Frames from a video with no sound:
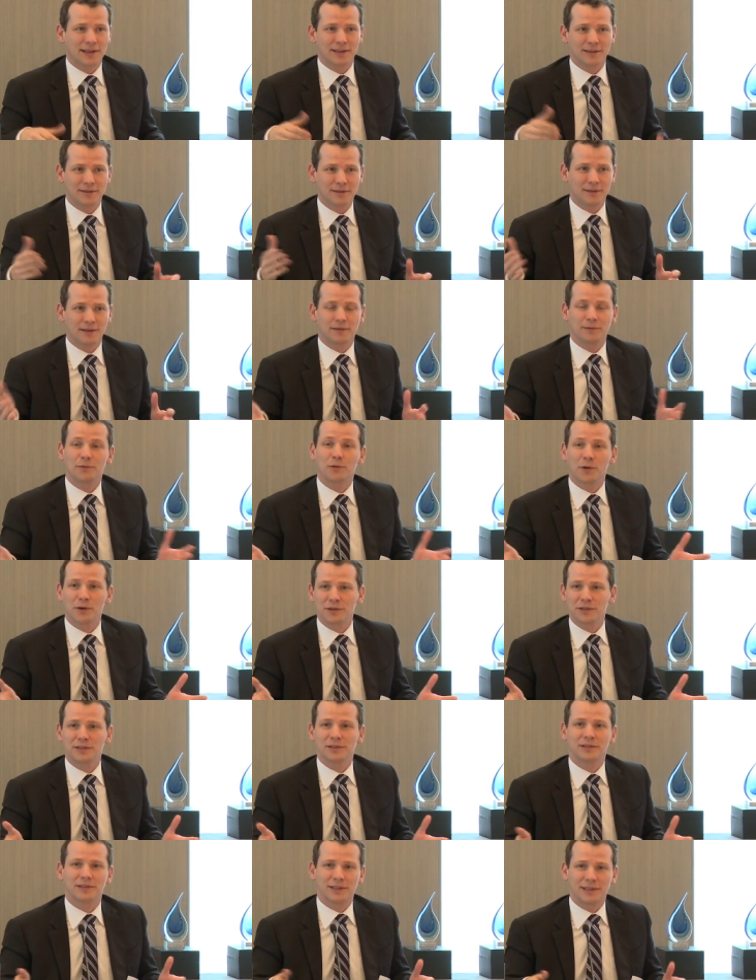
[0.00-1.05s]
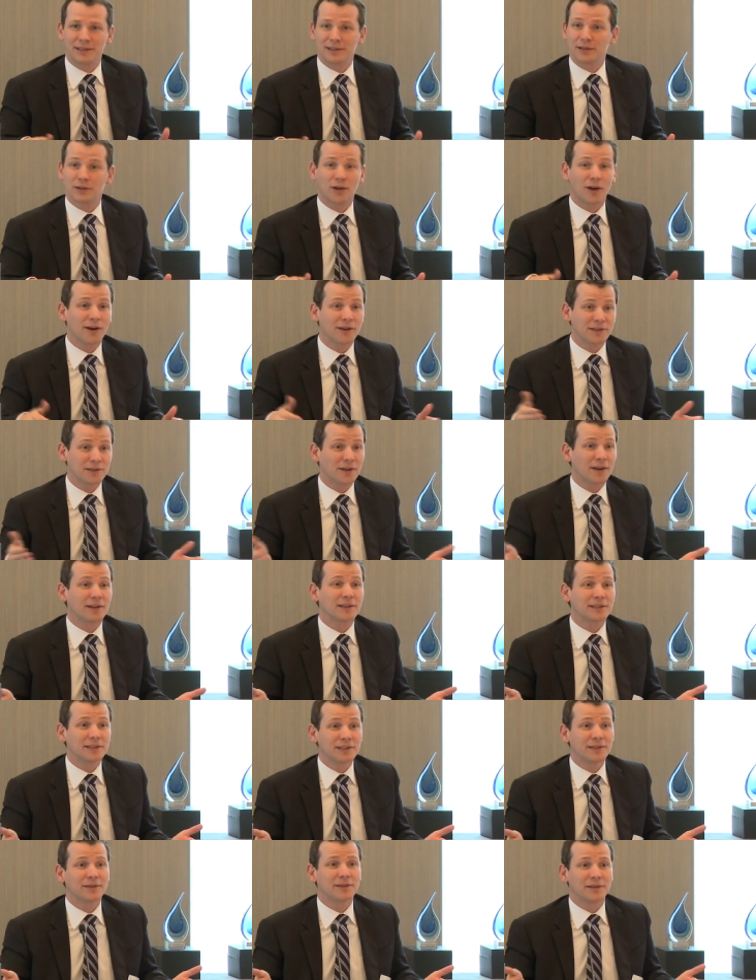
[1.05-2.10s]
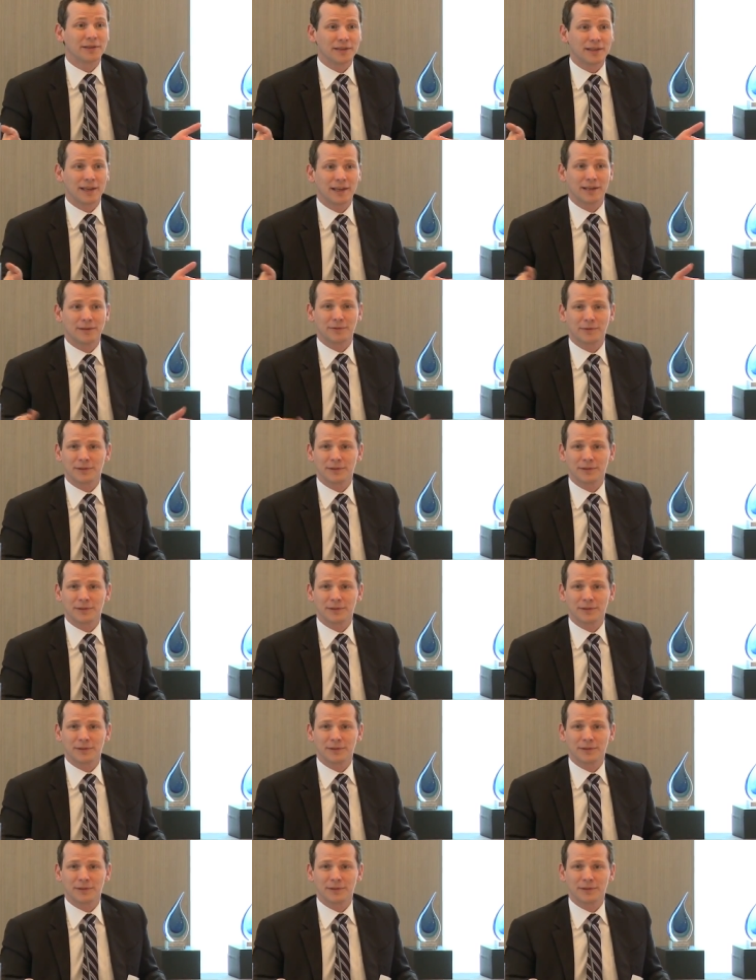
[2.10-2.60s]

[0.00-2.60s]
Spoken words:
And unfortunately, the law is not clear on that.